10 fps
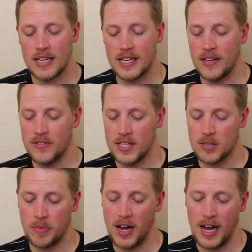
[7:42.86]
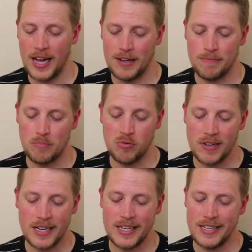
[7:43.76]
gives this pie a
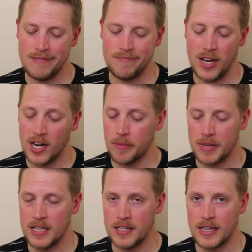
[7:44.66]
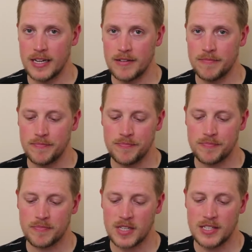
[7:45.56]
pretty unappealing
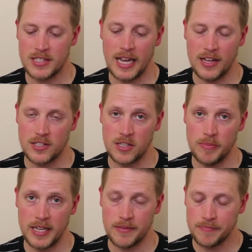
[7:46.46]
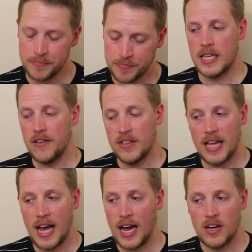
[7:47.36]
stance to me. Given
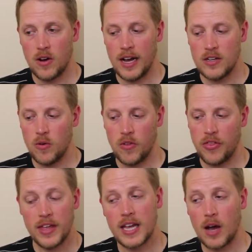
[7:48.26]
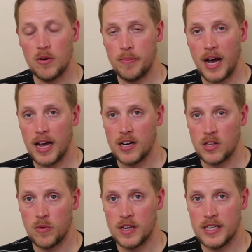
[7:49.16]
that, I don't think I would buy another
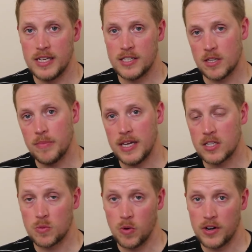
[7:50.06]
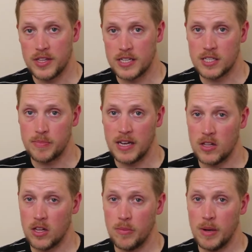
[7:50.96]
one of these. To me, it's worth it to spend a
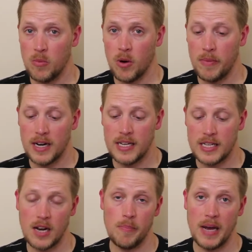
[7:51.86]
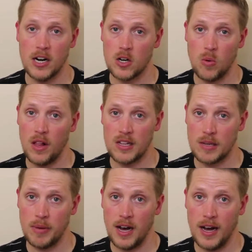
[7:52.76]
little bit more money and get a better quality
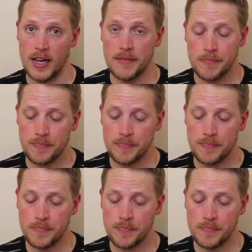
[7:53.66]
pie.